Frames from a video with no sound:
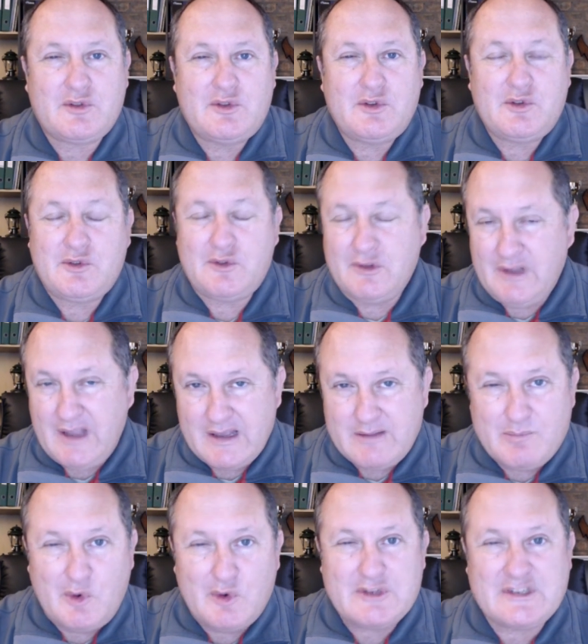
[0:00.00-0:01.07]
to
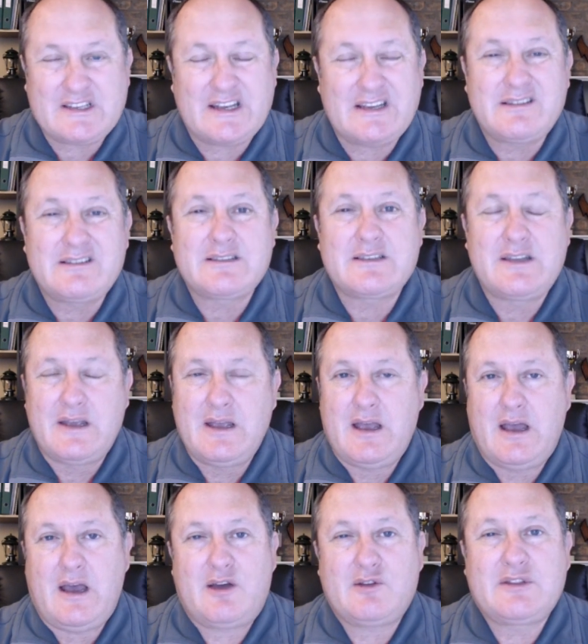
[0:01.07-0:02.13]
get more sales
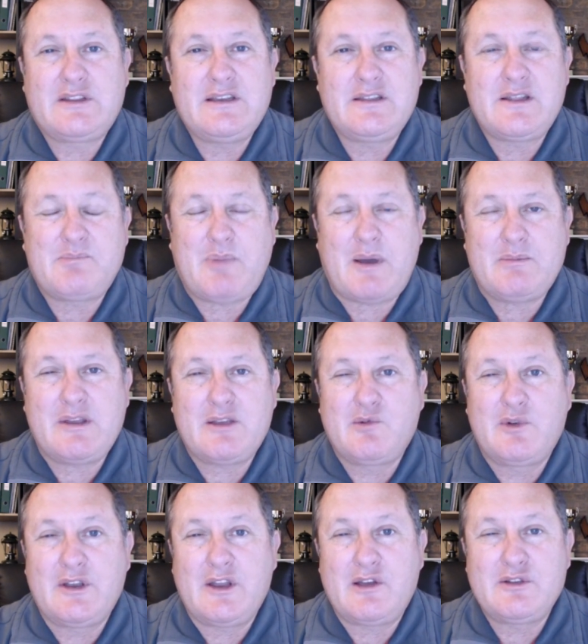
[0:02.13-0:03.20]
out there in the public.
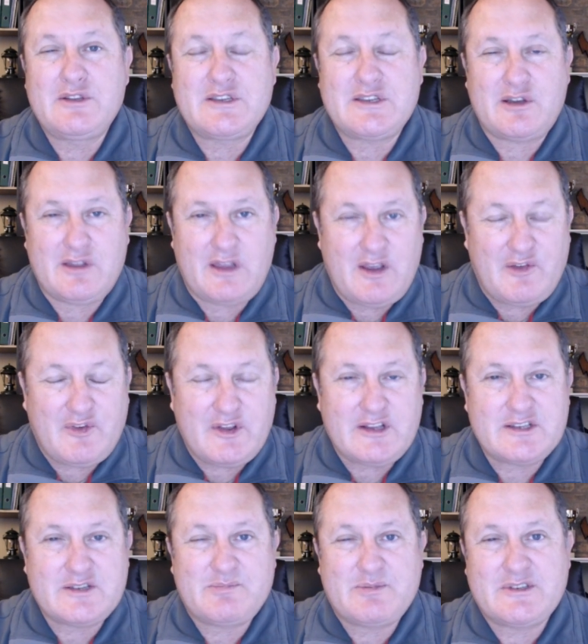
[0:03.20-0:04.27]
We know in South
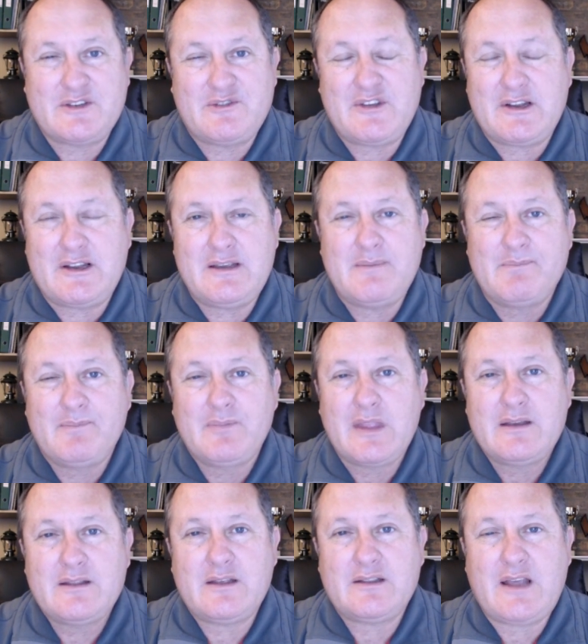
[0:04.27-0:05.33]
Africa specifically
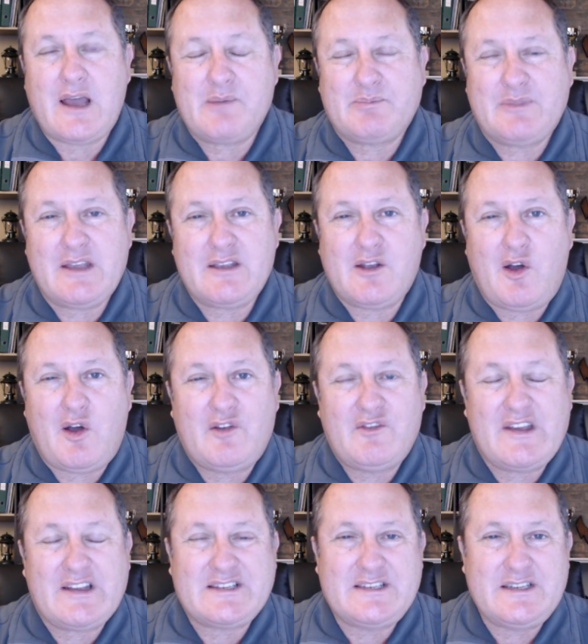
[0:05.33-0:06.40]
that the uptake of
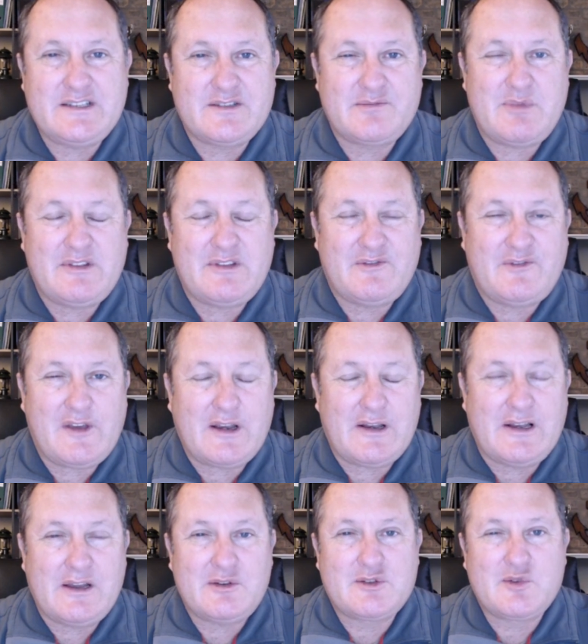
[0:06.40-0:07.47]
vaccines have been very
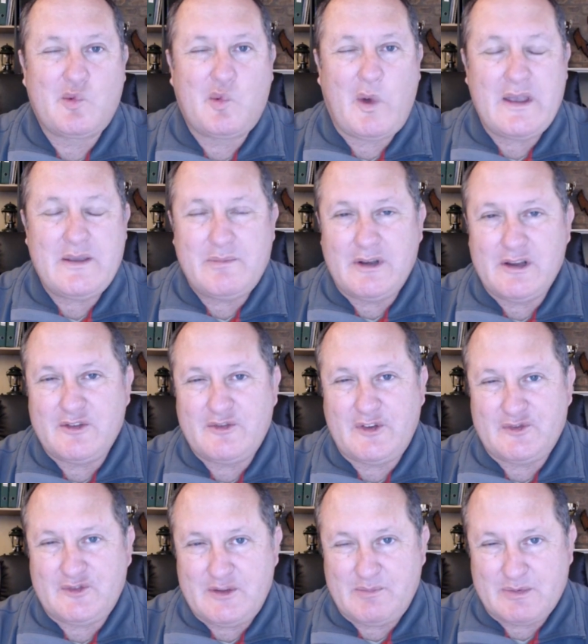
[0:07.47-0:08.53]
low. It's way below
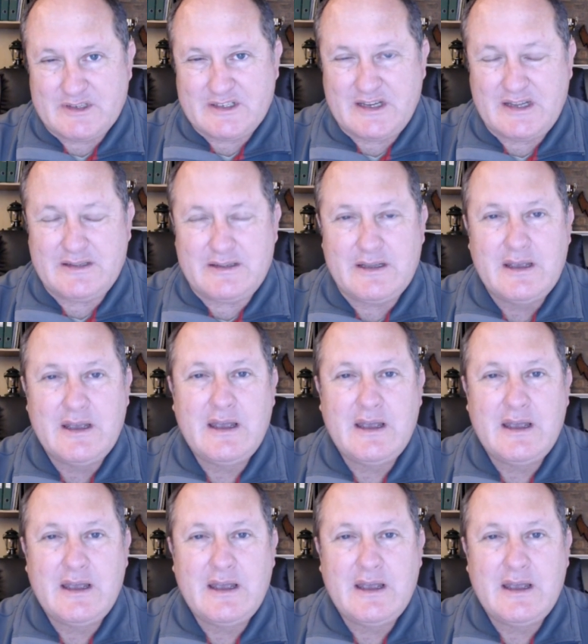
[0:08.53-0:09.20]
50%